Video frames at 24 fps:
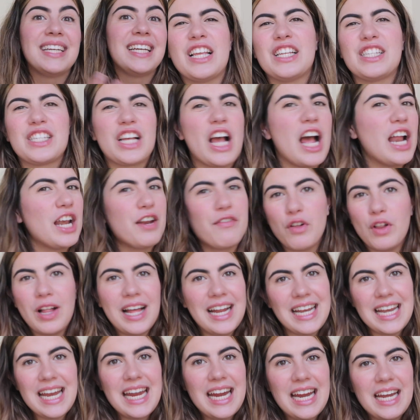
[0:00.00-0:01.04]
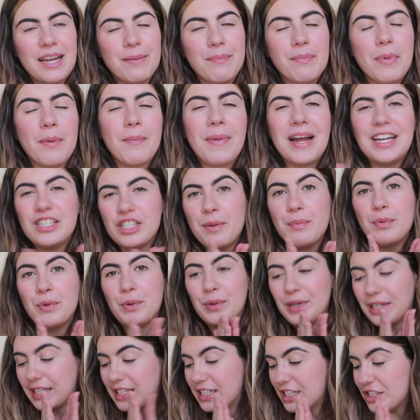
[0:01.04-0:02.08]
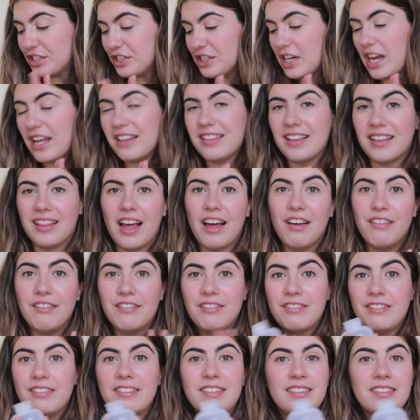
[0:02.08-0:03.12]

That's kind of all I need. But my shampoo and conditioner, the Love.